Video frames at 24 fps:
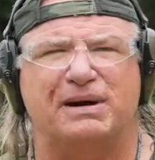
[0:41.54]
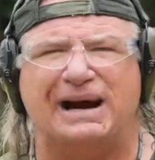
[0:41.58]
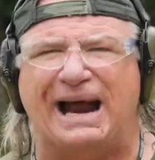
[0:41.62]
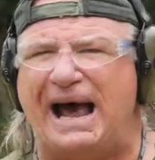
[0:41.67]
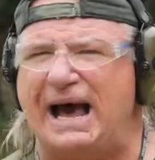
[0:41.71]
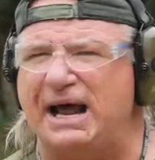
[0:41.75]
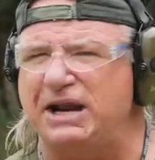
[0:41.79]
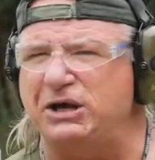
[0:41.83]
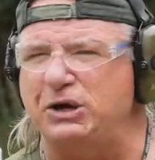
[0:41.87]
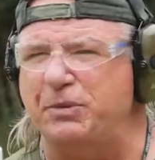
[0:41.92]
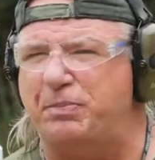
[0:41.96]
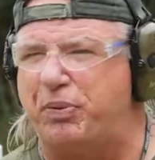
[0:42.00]
But
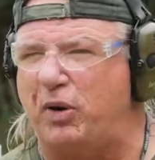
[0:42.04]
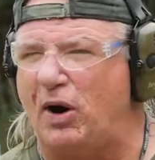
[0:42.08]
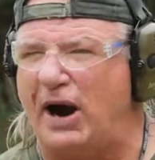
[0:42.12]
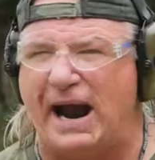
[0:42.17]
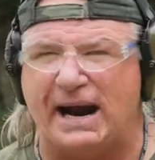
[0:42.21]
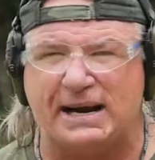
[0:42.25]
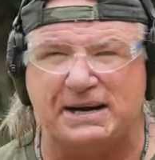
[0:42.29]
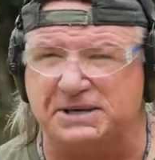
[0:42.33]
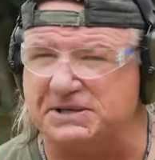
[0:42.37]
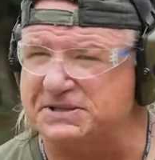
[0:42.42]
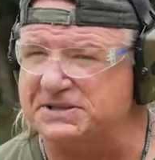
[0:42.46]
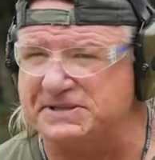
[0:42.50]
how do you
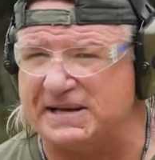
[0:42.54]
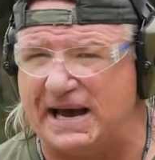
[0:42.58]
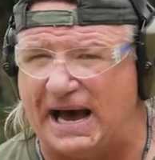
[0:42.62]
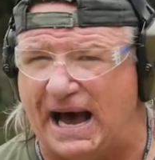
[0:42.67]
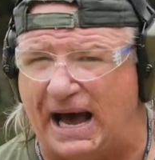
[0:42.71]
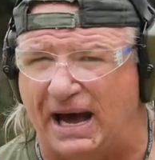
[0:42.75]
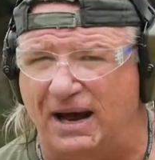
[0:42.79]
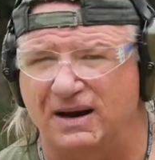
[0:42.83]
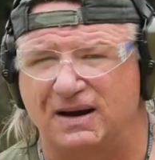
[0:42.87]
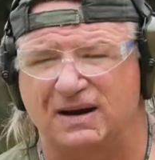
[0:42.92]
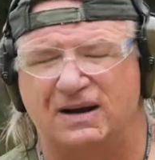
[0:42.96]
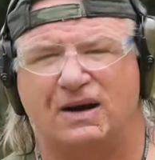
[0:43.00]
practice
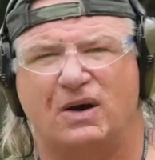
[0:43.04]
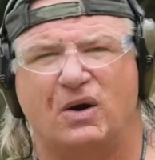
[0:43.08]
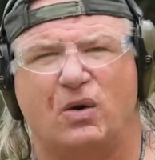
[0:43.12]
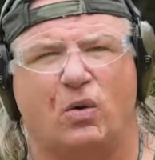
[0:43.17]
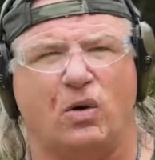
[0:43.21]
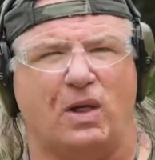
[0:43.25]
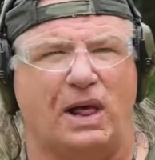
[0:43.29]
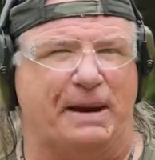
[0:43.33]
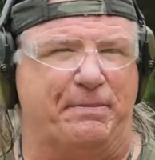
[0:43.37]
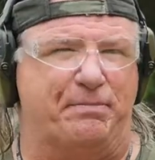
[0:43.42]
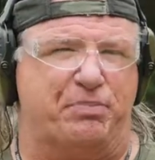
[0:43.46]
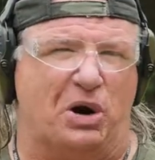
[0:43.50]
that?
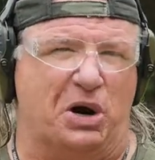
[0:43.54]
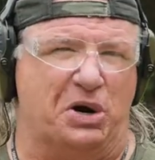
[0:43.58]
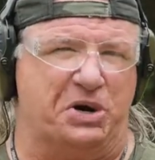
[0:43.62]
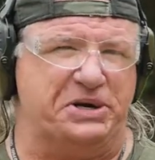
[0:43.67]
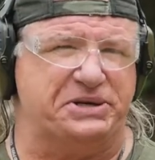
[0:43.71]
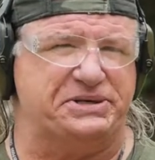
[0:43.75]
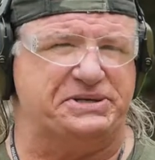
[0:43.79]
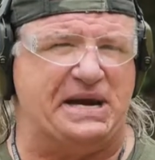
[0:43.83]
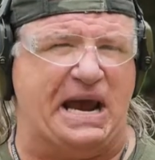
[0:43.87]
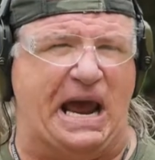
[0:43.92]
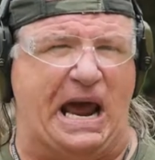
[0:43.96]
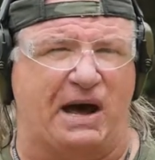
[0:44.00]
Well, I broke
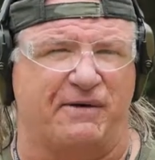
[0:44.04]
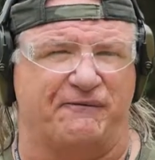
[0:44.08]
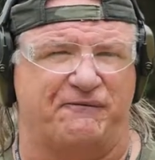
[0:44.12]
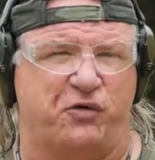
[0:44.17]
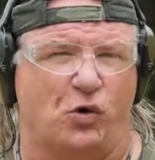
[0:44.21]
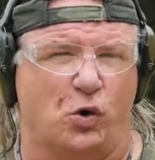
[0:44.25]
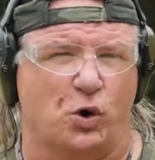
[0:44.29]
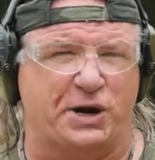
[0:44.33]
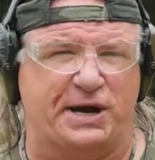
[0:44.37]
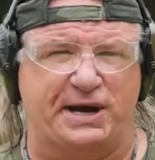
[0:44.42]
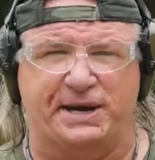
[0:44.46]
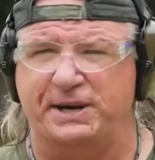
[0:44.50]
it down
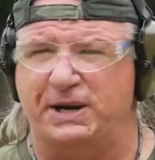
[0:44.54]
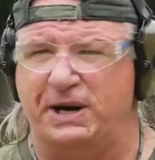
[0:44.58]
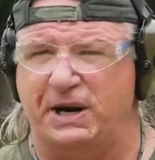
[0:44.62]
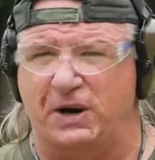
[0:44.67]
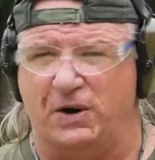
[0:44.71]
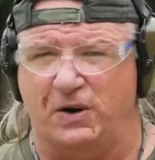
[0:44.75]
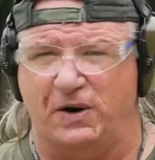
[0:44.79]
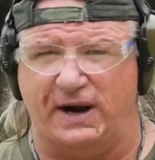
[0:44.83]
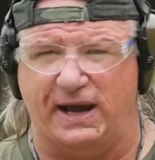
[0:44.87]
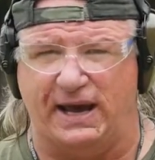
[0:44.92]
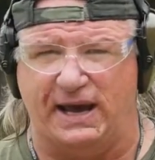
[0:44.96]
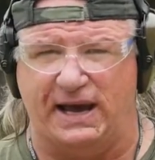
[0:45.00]
for you and
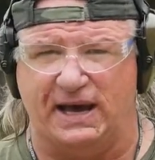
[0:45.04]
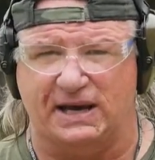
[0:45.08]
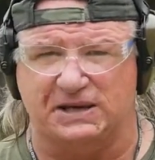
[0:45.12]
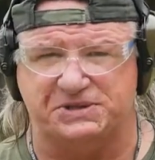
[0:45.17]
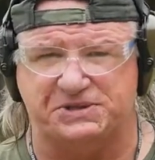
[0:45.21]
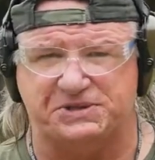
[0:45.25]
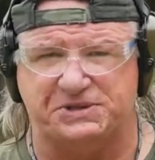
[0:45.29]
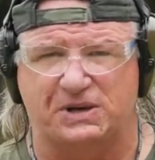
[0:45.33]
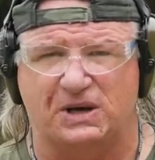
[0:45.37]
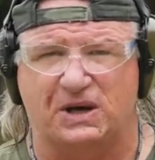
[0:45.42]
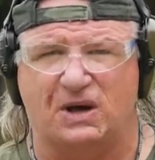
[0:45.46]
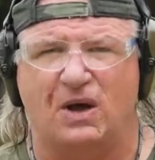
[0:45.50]
here it
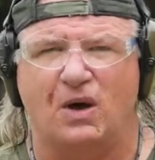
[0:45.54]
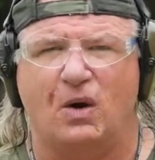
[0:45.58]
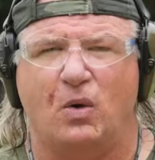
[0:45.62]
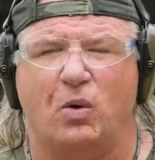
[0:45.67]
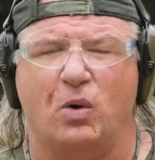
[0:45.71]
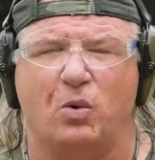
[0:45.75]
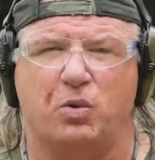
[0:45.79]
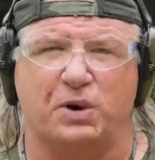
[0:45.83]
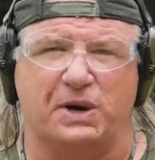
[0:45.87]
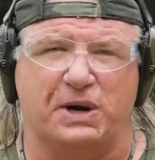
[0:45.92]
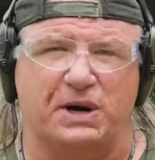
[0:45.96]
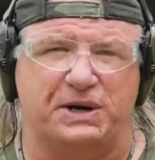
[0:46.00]
is.
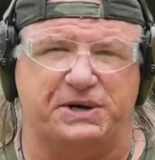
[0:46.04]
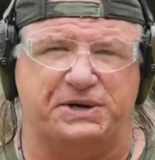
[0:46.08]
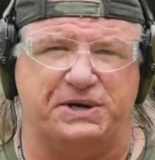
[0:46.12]
What we're gonna